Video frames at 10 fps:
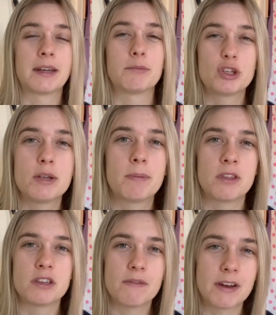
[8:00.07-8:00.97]
him cheaper
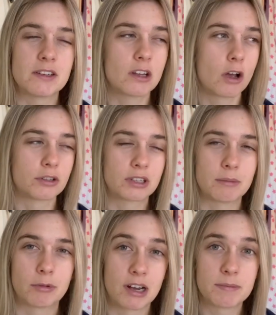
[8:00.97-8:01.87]
than Juventus
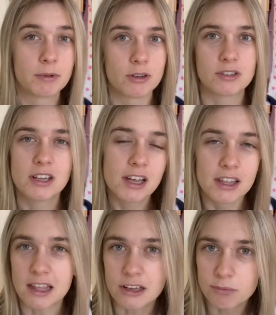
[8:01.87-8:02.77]
asking price, because
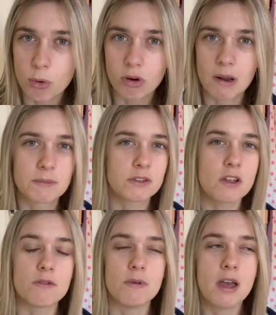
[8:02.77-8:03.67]
that's what clubs
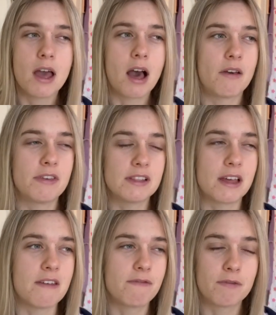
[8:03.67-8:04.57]
do. I think
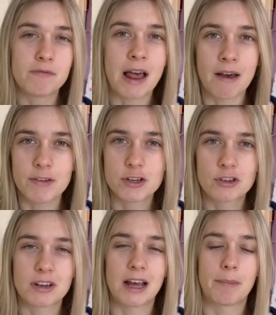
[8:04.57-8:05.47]
that if Vlahovic is
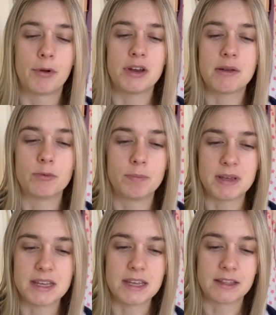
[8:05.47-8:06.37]
going to happen, it will
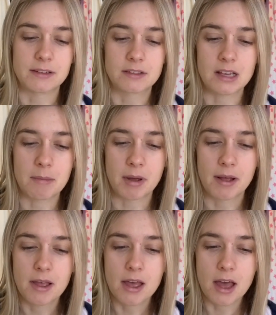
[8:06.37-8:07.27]
be in the summer.
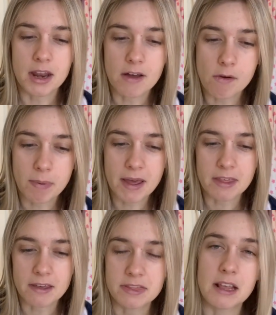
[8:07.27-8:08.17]
Another player
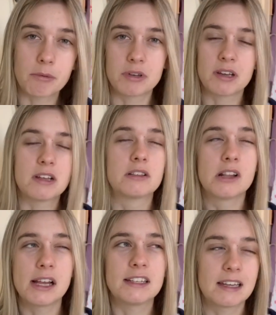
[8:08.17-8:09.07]
that I think is
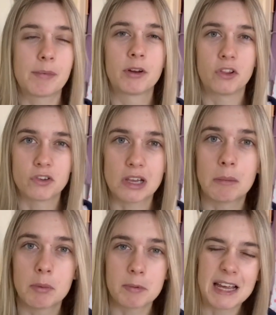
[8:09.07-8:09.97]
likely to happen in the
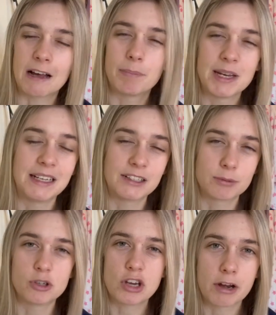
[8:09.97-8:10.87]
summer, but we have been linked
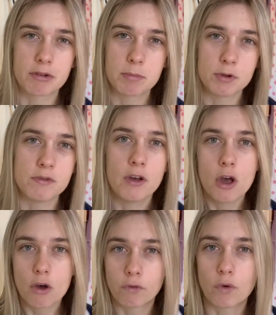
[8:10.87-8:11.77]
to a January move
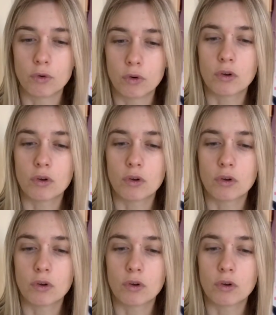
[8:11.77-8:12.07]
from